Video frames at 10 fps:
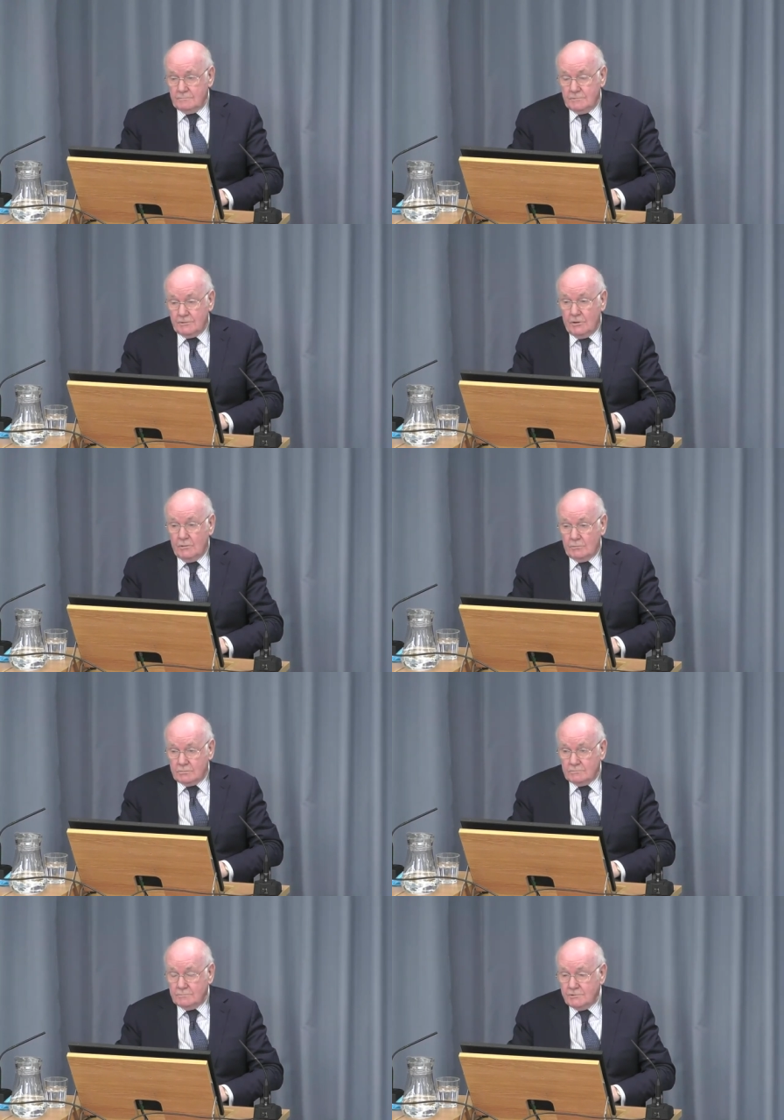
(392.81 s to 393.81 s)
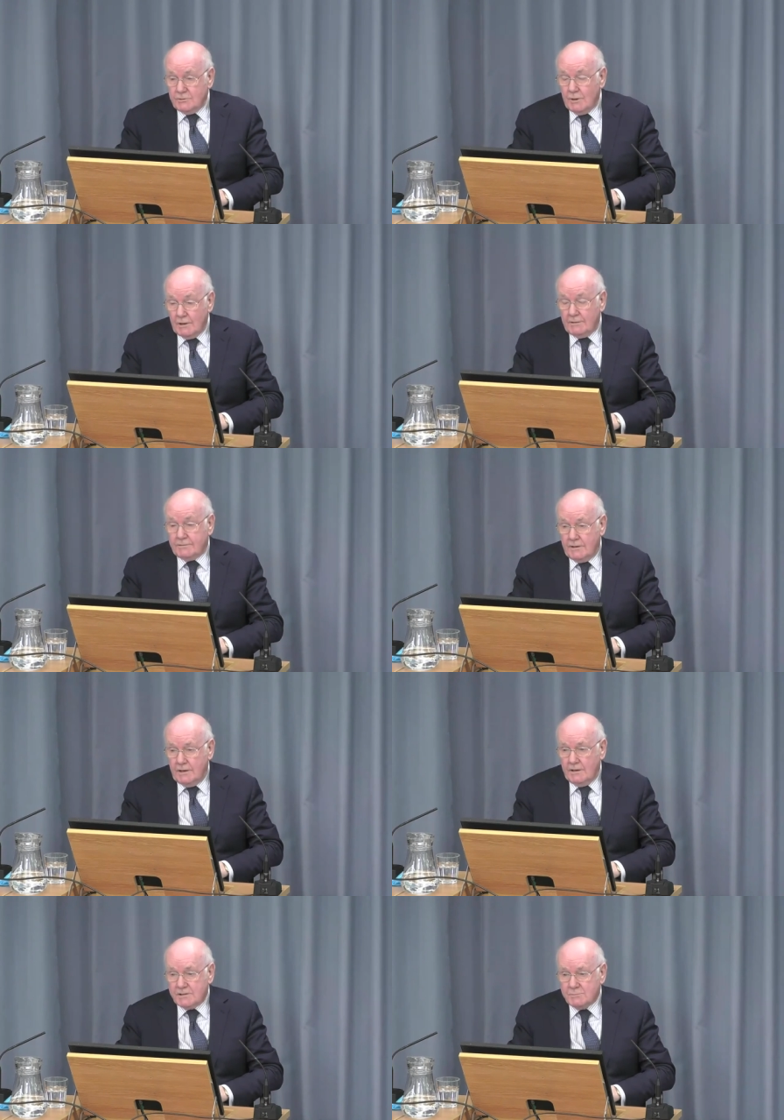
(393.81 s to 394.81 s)
with all
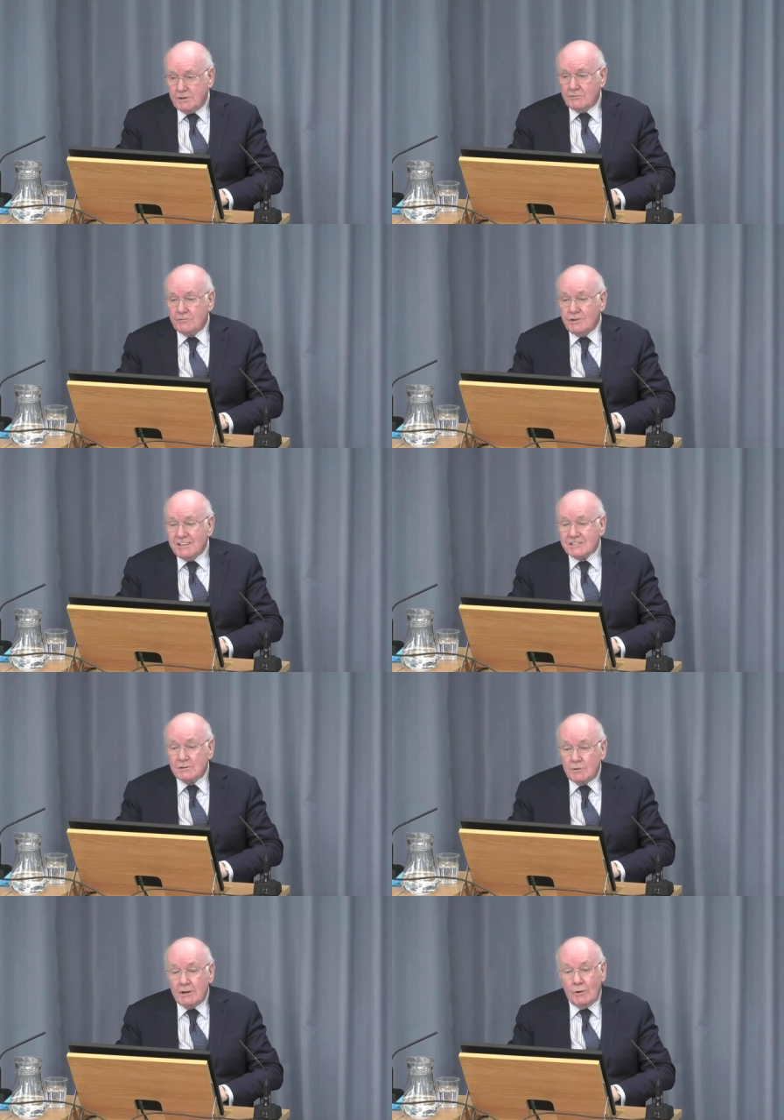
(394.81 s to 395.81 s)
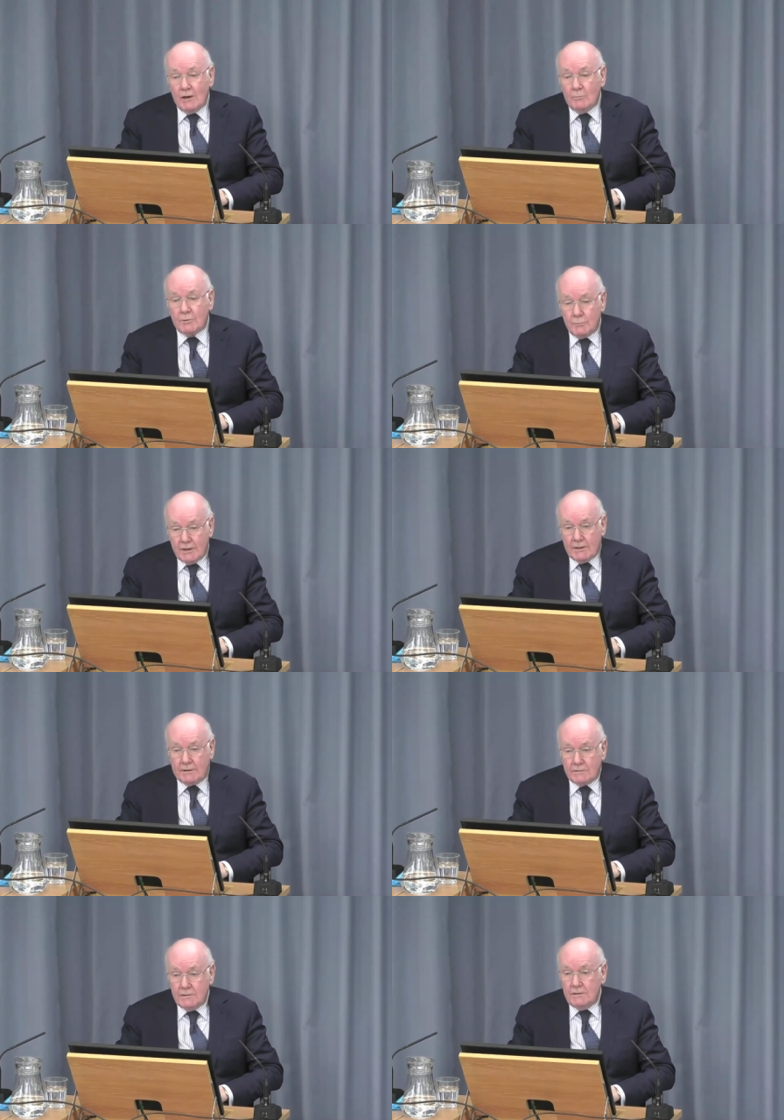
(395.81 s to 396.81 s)
humility, as being reasonably well
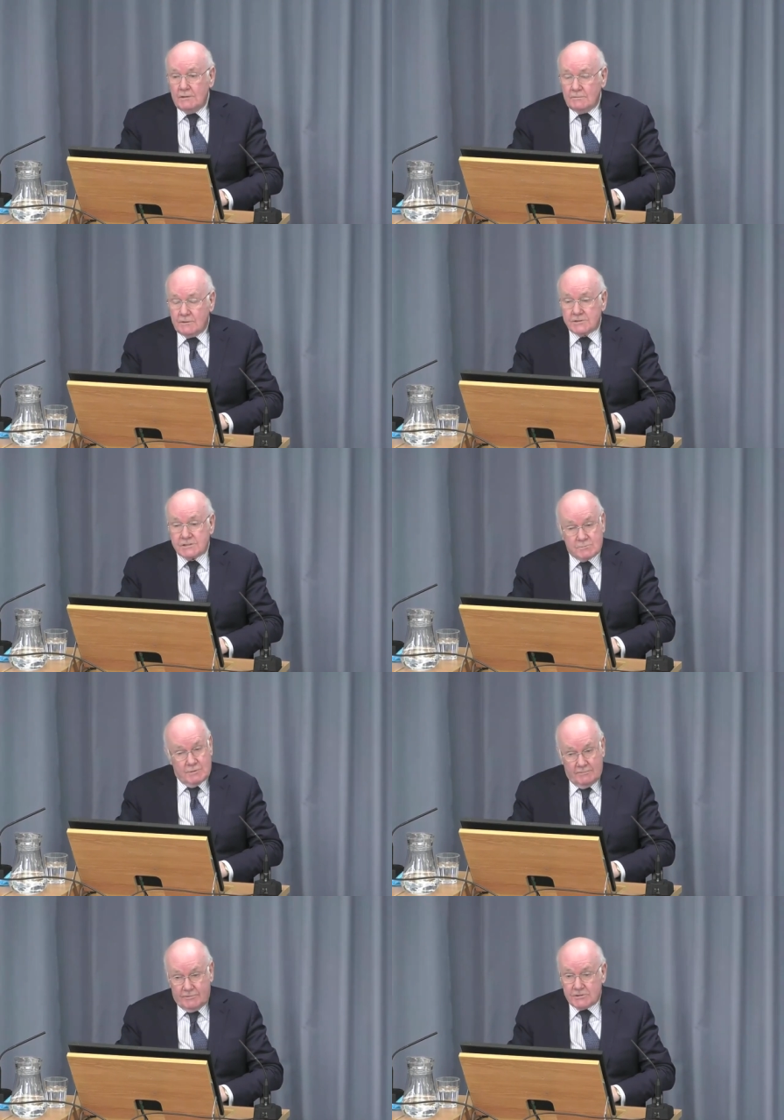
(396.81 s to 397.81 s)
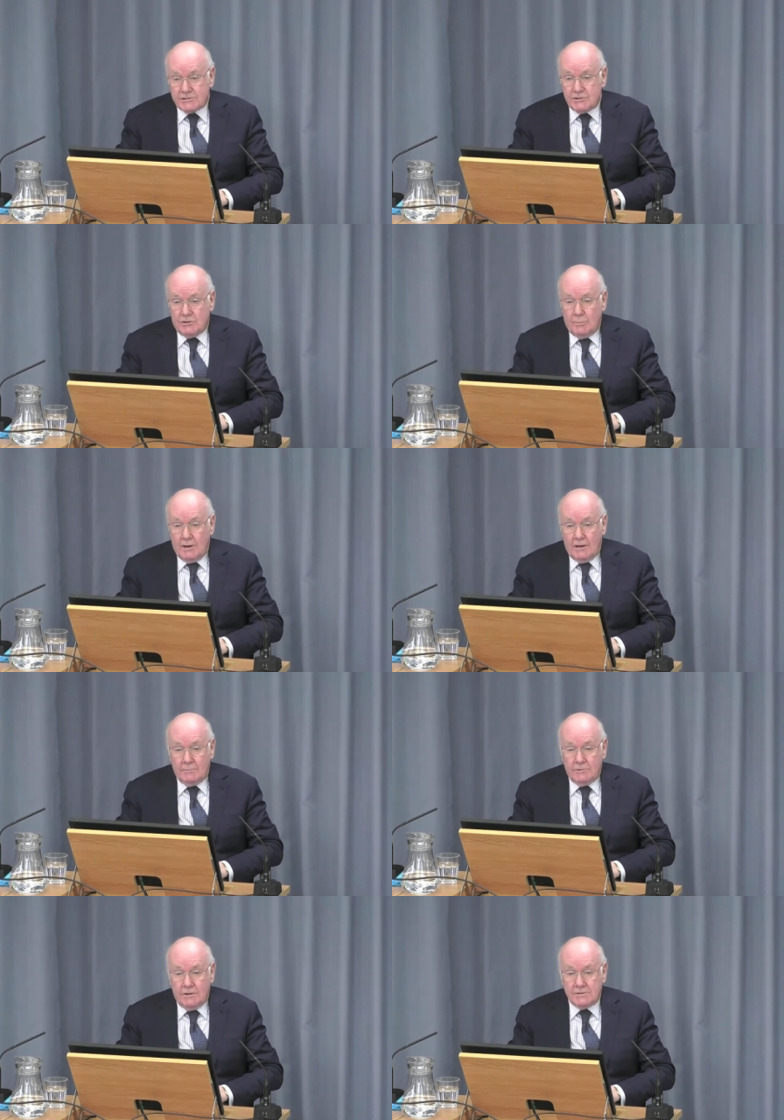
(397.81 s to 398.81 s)
prepared. For instance, my first job, I
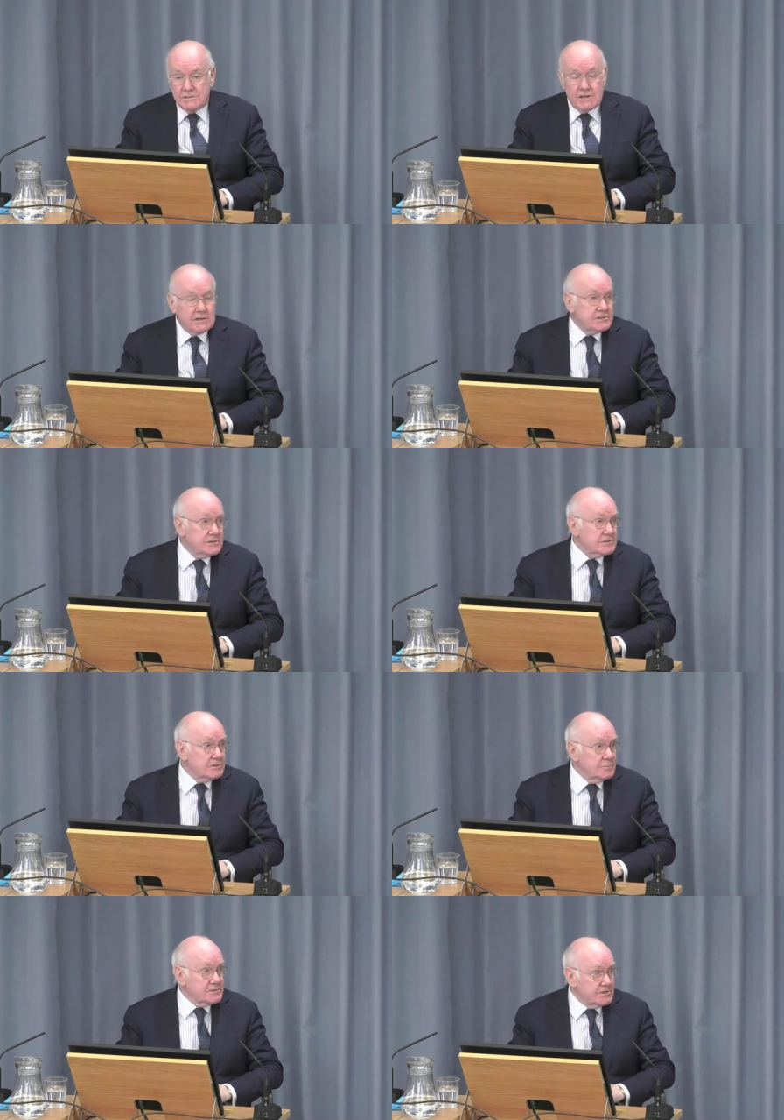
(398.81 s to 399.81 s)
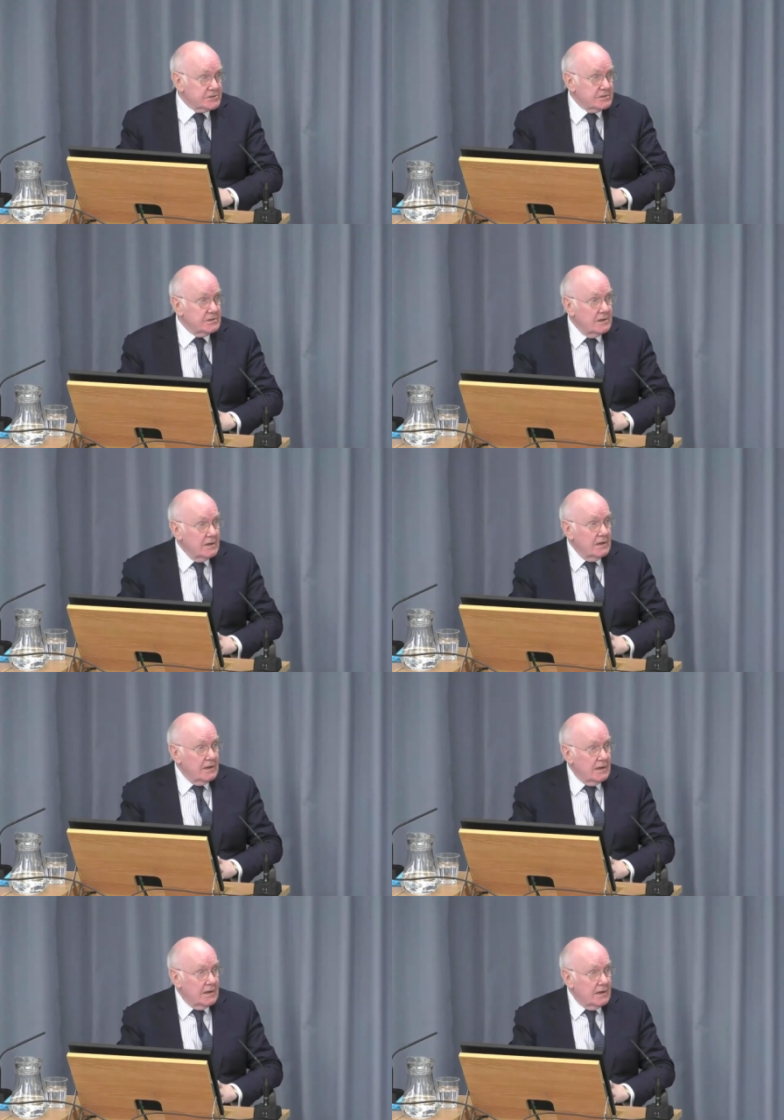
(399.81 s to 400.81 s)
had done six years in opposition.
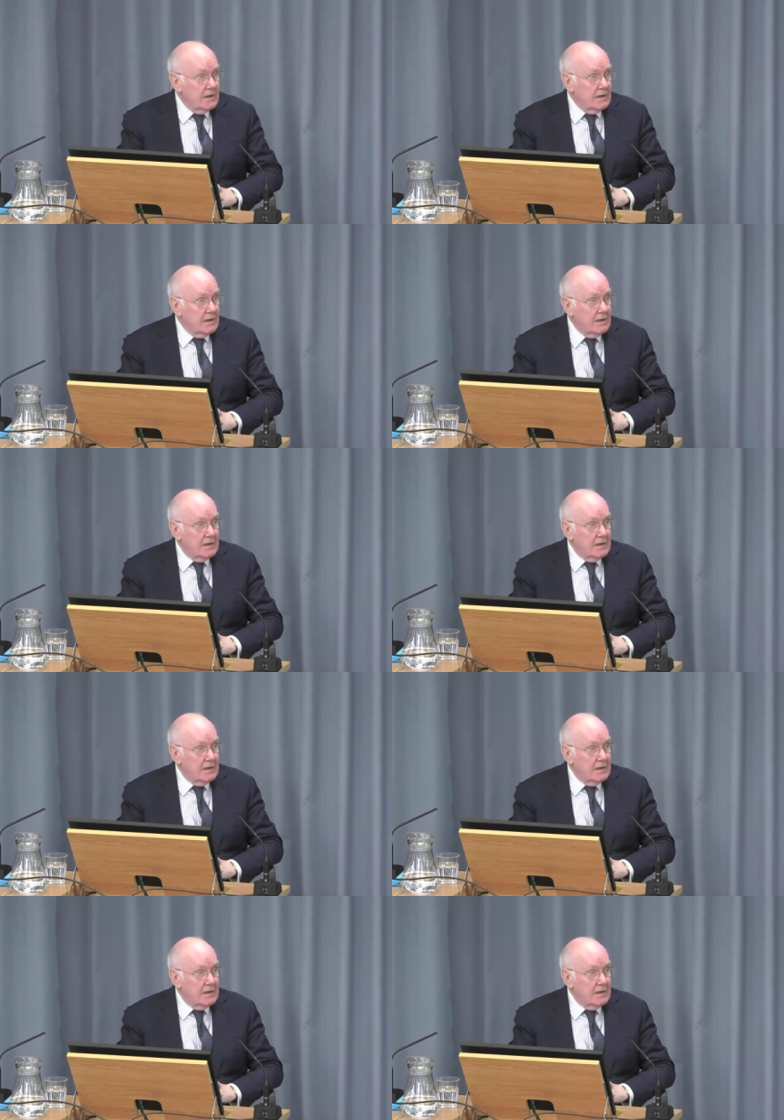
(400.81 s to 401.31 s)
Uh,